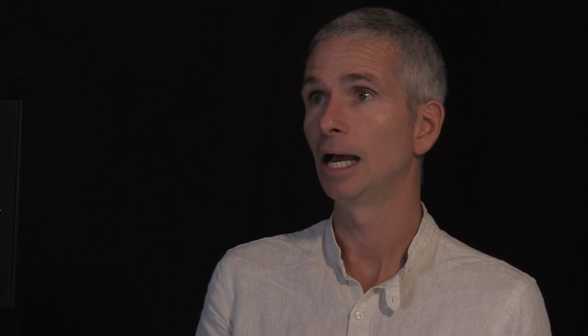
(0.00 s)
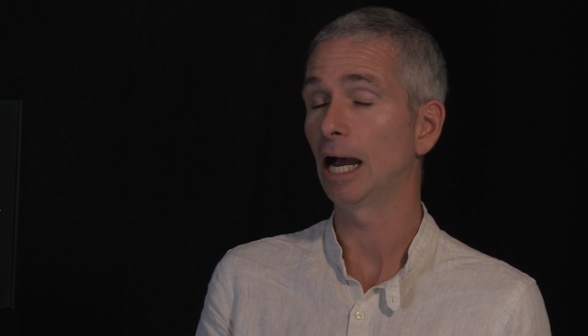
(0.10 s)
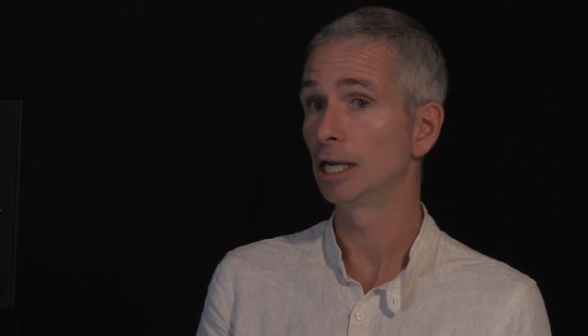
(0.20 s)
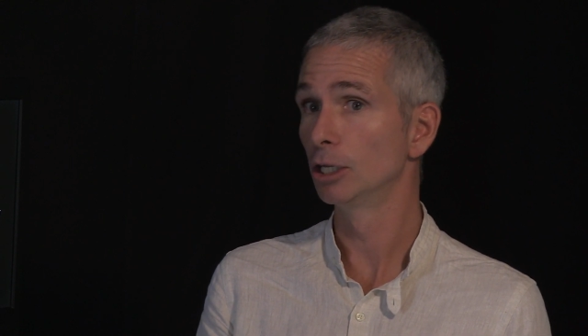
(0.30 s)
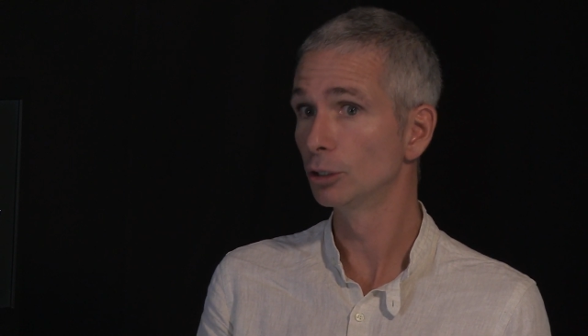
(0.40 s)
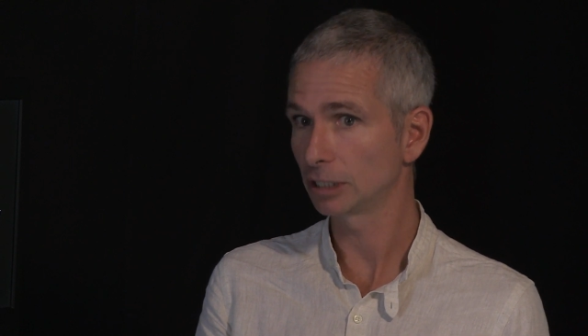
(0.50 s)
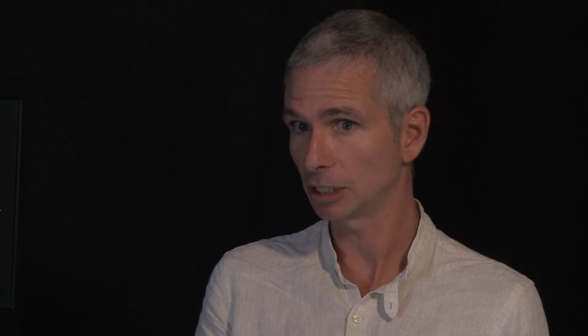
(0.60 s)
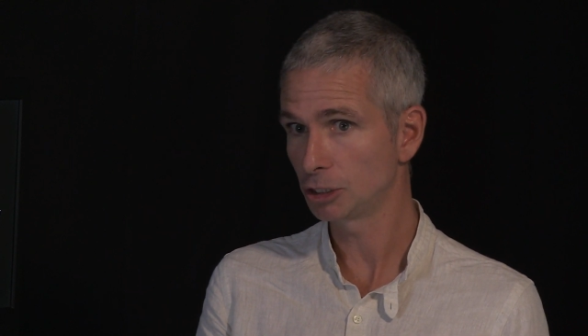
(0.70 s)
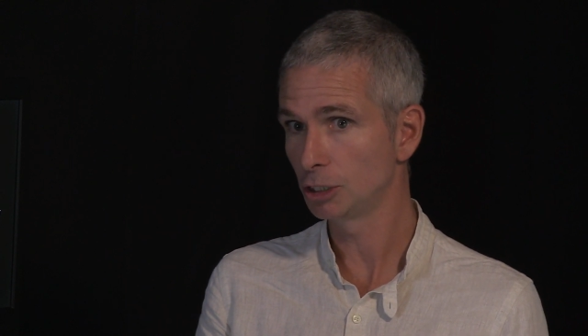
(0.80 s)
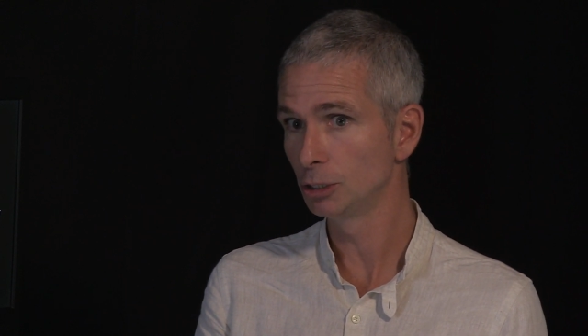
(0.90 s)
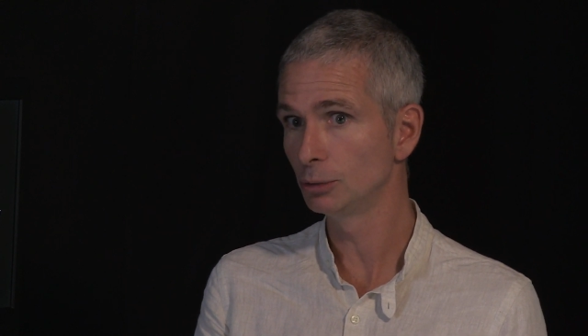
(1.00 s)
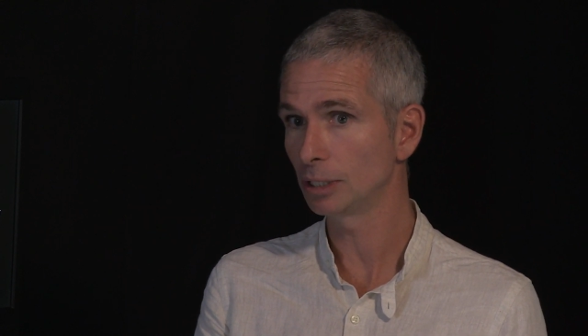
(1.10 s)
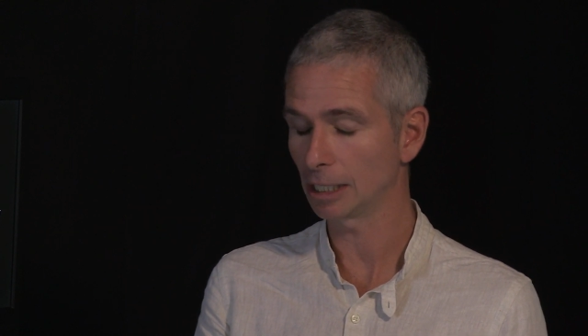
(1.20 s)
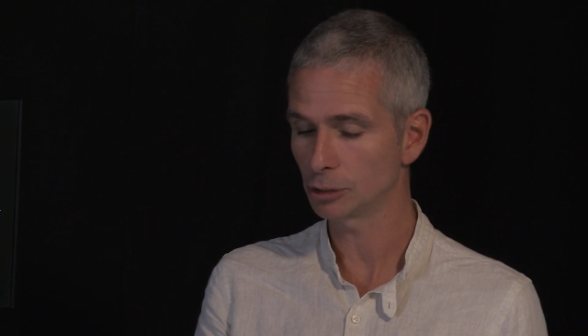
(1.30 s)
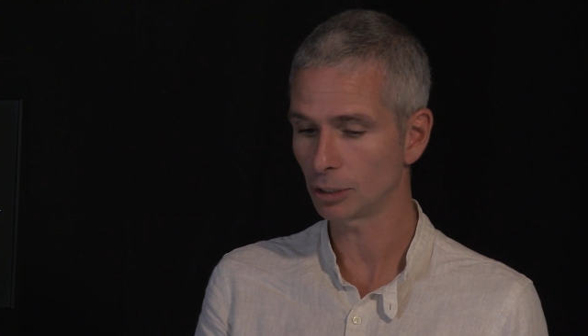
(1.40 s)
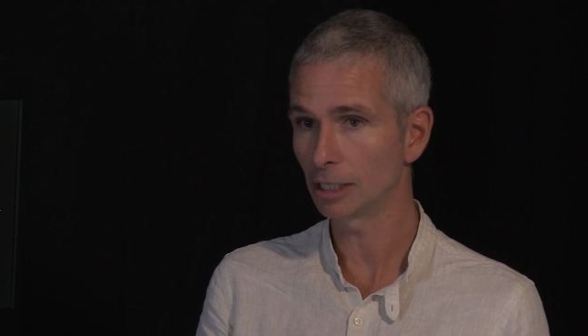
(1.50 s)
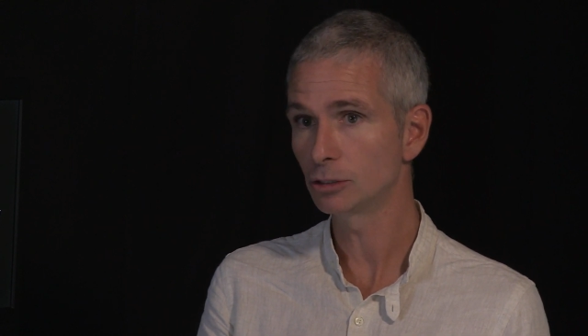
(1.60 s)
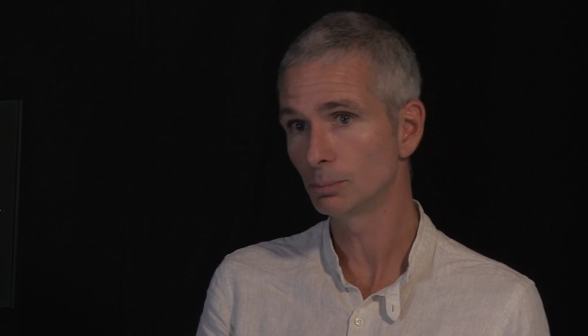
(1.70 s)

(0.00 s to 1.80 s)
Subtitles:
I looked at you and I tried